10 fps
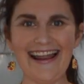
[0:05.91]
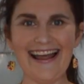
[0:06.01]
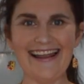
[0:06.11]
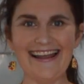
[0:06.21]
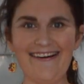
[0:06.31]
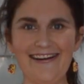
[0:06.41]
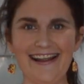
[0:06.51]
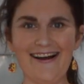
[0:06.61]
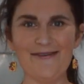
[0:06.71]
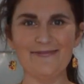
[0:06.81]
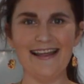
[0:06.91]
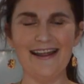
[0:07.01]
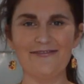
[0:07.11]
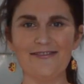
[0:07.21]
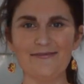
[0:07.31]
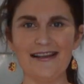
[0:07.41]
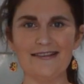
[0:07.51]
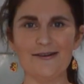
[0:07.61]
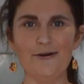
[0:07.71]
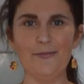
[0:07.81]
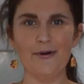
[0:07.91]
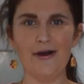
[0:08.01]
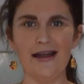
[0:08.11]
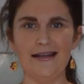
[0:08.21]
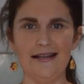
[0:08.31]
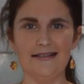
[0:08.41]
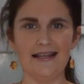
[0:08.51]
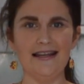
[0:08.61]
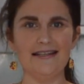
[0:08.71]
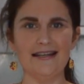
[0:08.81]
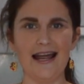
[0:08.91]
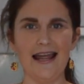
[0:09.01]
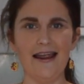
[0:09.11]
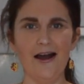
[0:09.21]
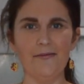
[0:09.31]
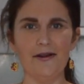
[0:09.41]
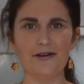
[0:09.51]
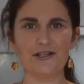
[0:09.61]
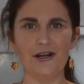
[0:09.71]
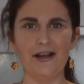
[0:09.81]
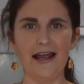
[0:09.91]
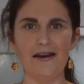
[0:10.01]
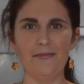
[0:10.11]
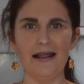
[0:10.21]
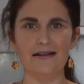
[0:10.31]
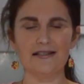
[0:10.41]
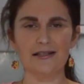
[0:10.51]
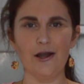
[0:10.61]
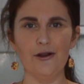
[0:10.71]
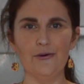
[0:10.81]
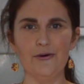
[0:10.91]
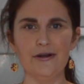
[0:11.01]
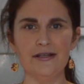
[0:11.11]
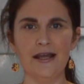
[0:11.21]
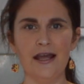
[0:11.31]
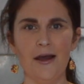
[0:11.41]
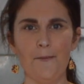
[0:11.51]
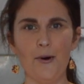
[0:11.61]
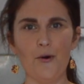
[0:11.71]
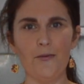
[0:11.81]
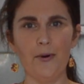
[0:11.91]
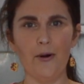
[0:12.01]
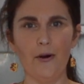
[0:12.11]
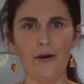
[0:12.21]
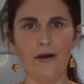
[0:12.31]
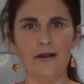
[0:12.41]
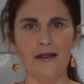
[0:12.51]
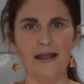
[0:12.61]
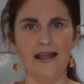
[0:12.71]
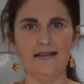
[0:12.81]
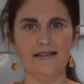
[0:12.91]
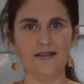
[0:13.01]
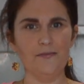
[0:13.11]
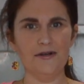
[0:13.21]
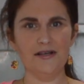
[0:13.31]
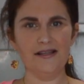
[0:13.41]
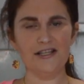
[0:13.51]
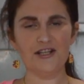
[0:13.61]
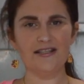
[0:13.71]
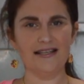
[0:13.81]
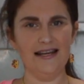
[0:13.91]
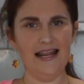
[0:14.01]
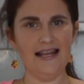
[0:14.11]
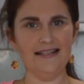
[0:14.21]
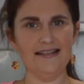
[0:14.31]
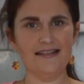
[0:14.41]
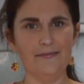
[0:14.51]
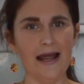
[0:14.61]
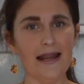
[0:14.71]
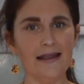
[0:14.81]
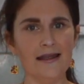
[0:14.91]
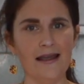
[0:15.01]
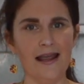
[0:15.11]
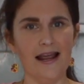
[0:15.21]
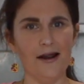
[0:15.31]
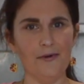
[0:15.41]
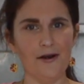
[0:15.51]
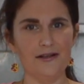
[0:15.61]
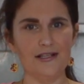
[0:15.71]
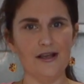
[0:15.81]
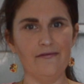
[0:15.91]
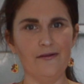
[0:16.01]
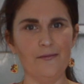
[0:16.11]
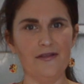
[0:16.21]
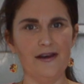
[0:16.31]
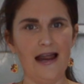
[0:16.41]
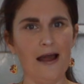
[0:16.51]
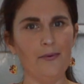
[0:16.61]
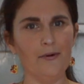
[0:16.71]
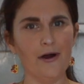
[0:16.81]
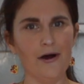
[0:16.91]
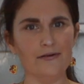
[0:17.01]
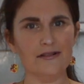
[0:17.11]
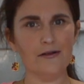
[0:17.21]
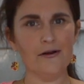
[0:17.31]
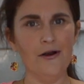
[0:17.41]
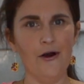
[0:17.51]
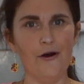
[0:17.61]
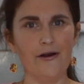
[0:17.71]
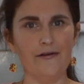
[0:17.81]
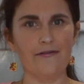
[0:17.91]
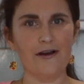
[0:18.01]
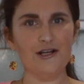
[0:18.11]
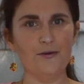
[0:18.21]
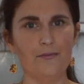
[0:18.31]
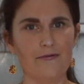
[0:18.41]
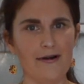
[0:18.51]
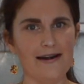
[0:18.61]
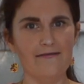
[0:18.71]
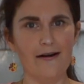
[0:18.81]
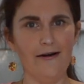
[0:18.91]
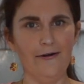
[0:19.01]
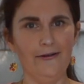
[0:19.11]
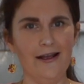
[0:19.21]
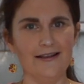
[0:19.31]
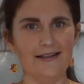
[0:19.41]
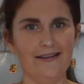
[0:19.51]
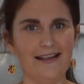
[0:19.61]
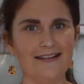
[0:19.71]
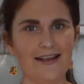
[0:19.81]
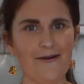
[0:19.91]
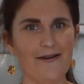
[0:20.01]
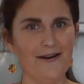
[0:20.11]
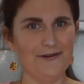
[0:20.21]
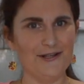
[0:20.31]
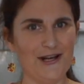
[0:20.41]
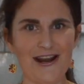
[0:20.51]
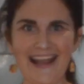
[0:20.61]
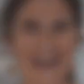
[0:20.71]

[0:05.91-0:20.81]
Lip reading: how you going? I'm Leah from Leah's Cookbook Ideas, and today I'm going to show you how to make slow cooked pulled pork. It's super delicious and easy to make, and I'm going to serve it with an apple coleslaw on a fresh bread roll. So let's go and I'll show you